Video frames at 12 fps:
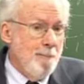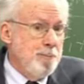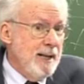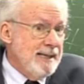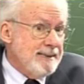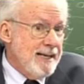
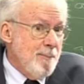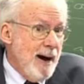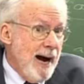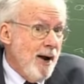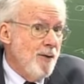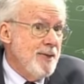blessed am
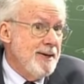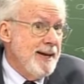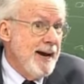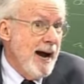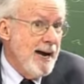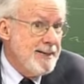I on the
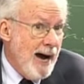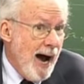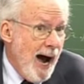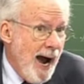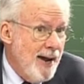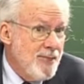day I
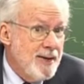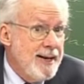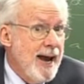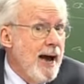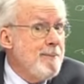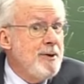die and the
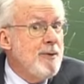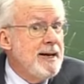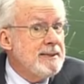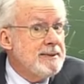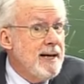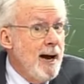day I be
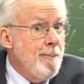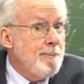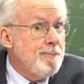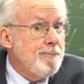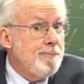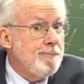raised up.
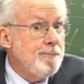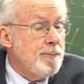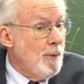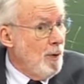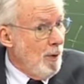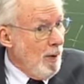
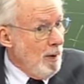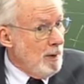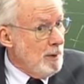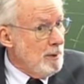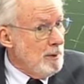Whew!